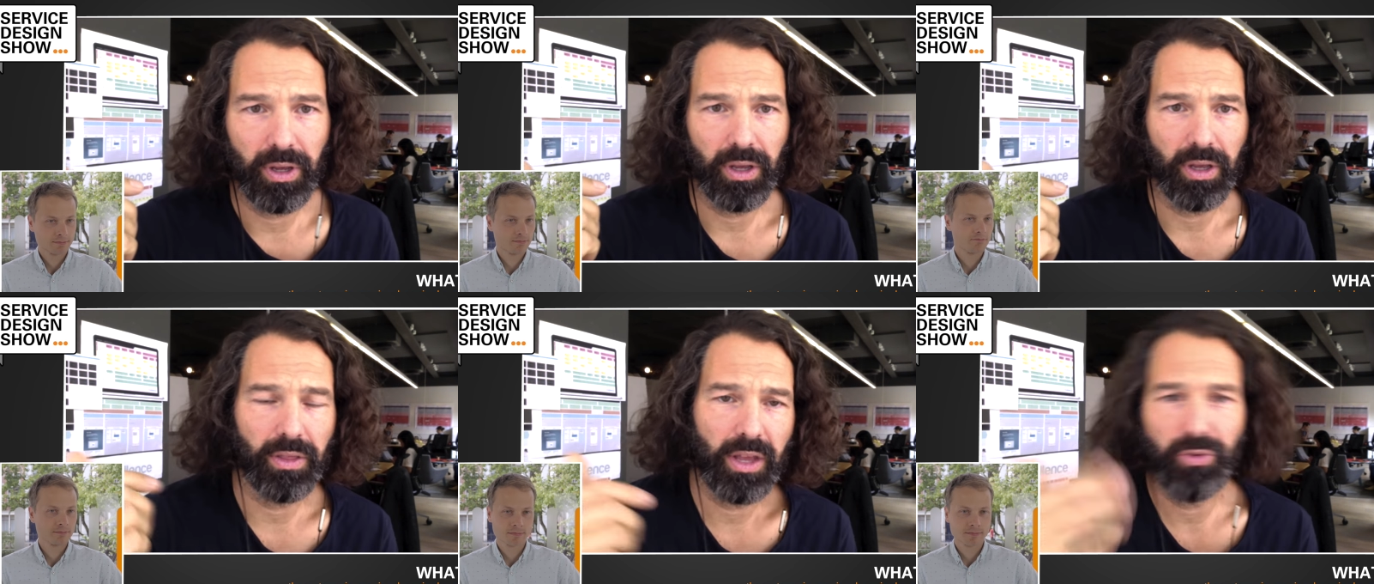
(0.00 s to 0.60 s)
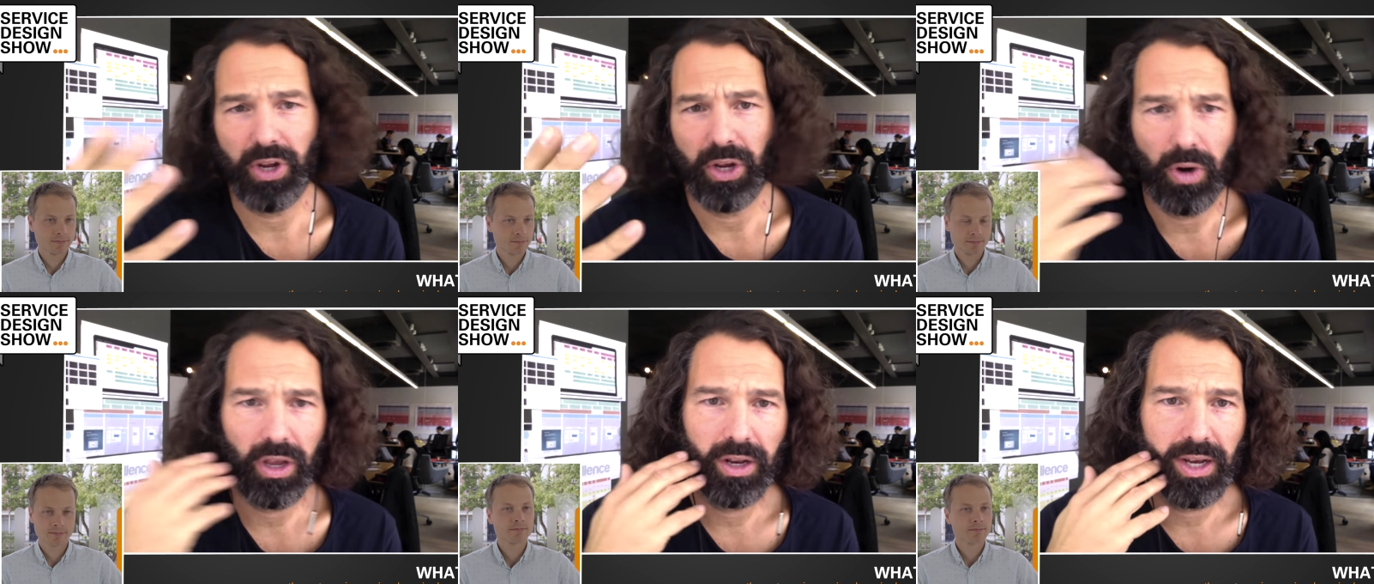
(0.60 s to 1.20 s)
Speaker 1: Uh, they
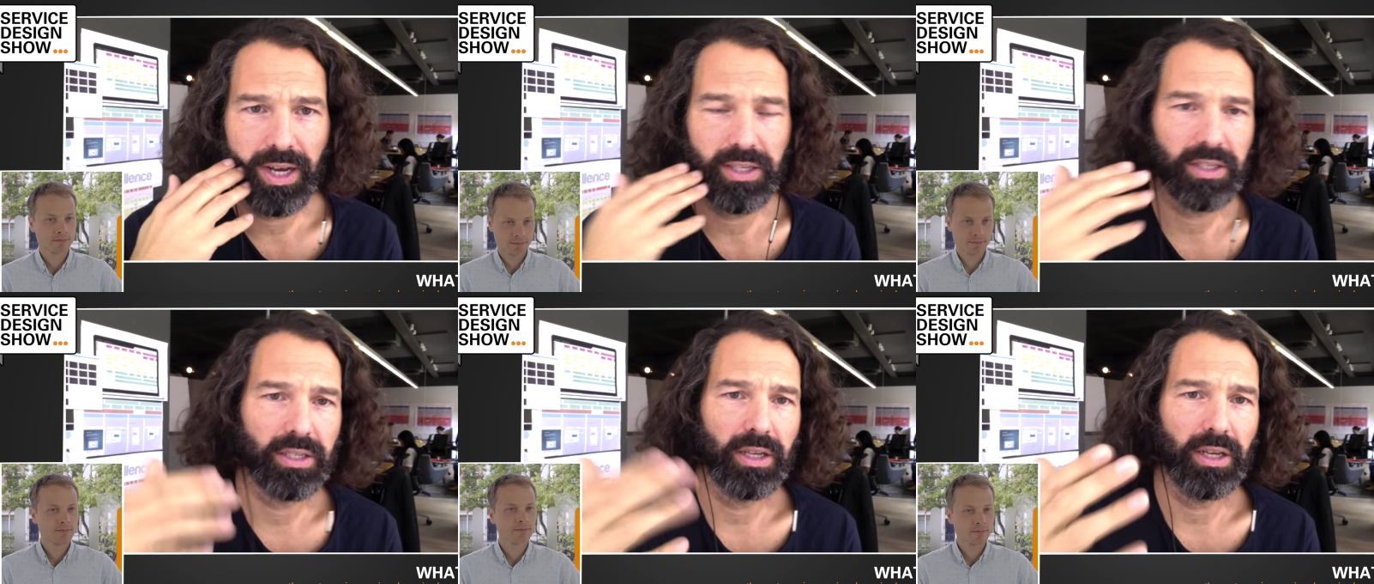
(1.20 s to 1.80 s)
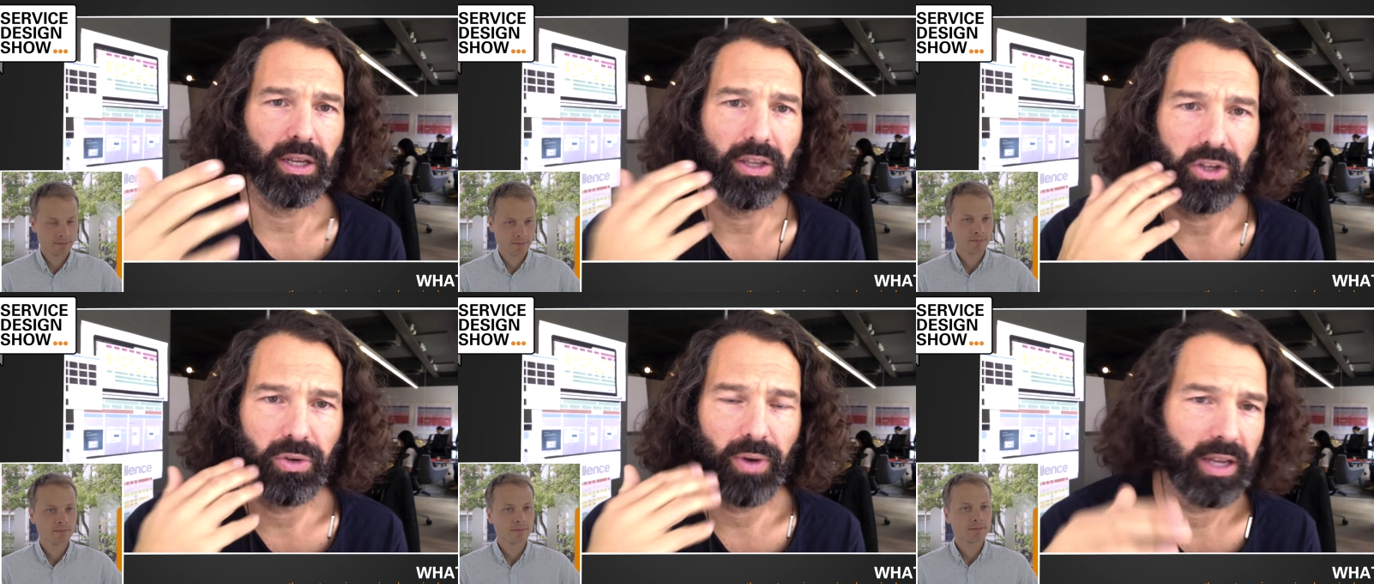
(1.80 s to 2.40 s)
reorganize uh,
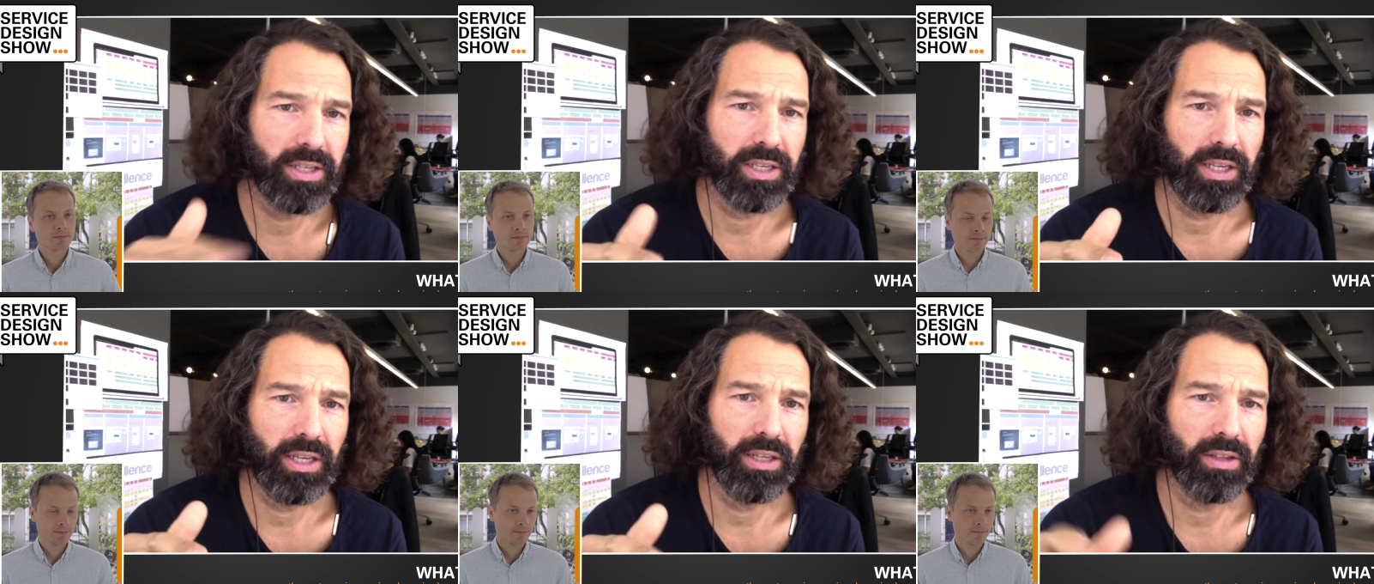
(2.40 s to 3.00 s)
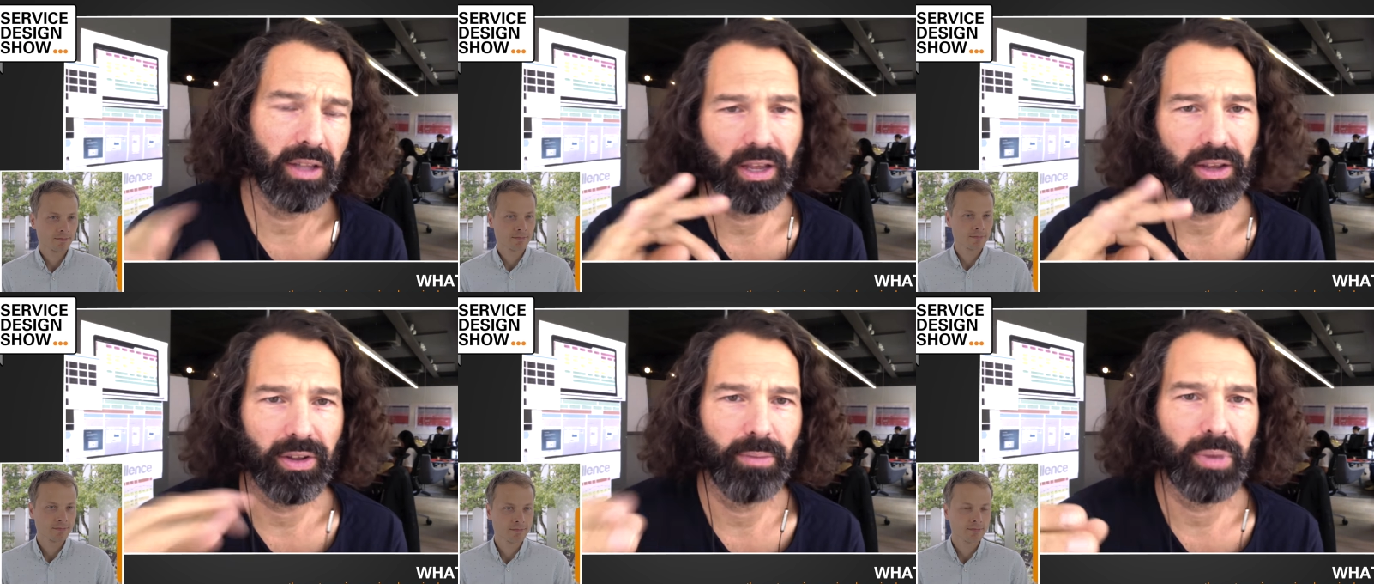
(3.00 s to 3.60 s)
new IT.
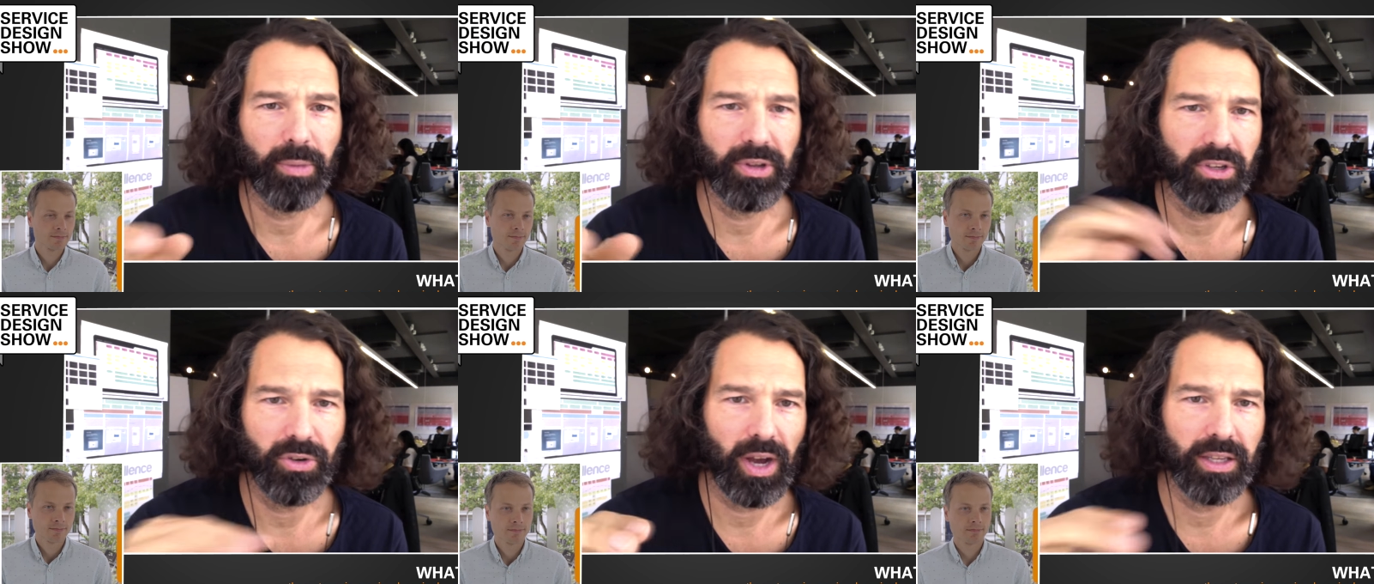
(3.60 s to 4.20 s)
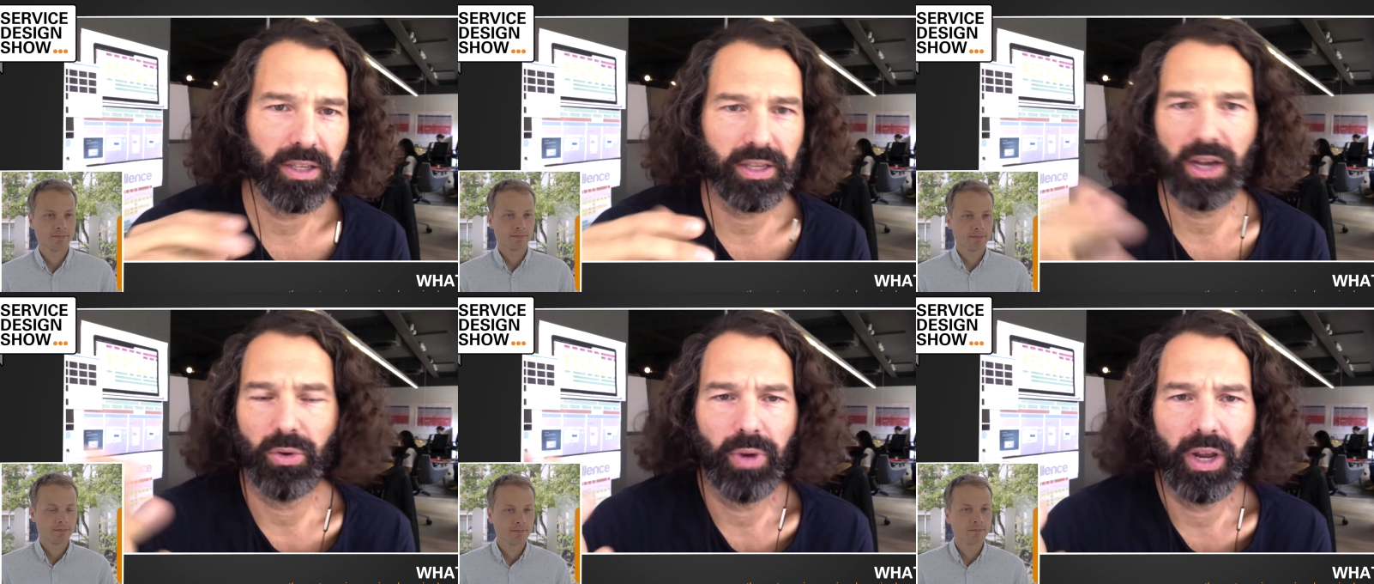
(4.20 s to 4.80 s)
They implement a new IT
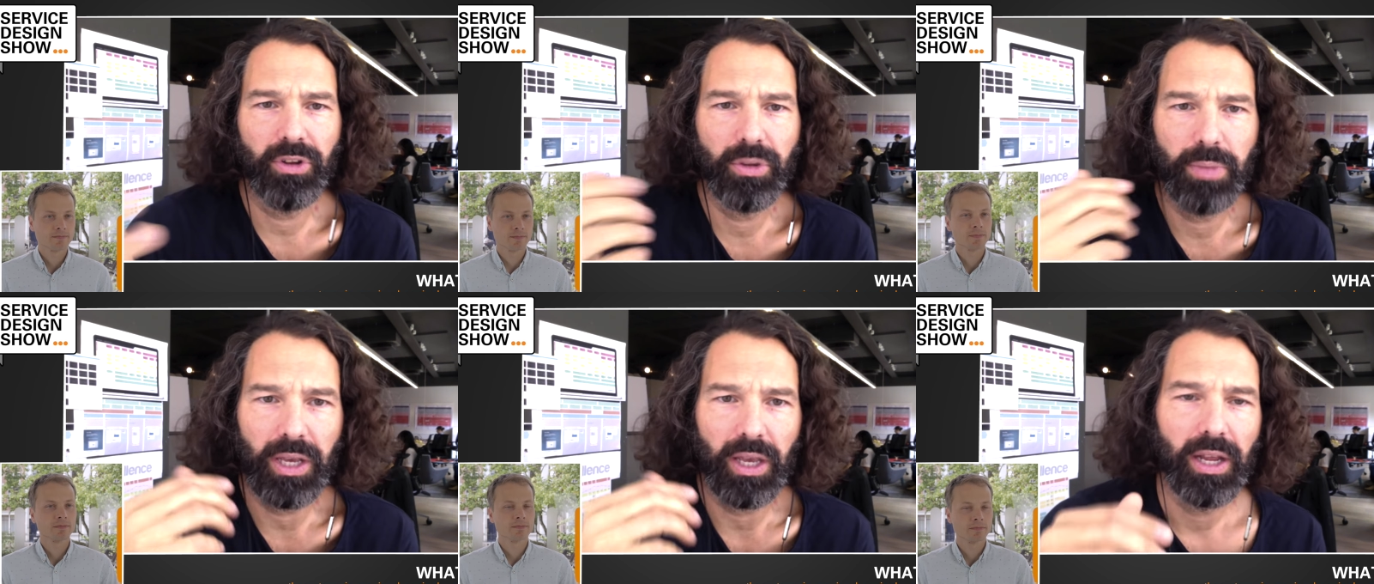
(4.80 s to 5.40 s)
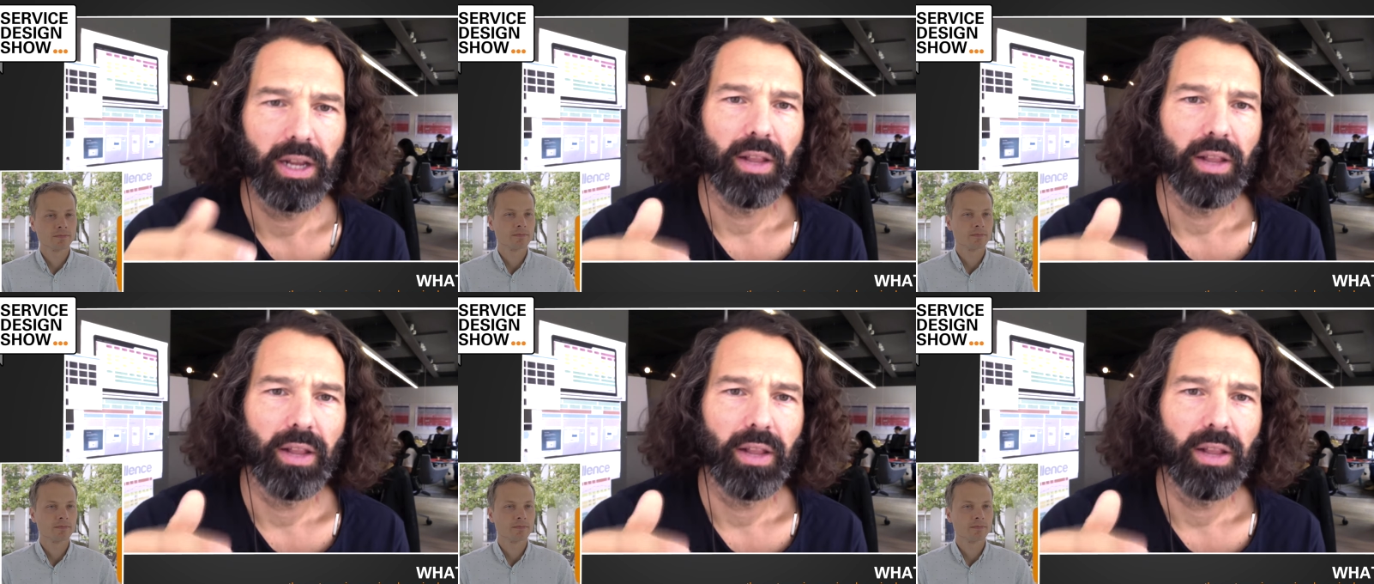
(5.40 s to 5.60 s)
stack or whatever it could be.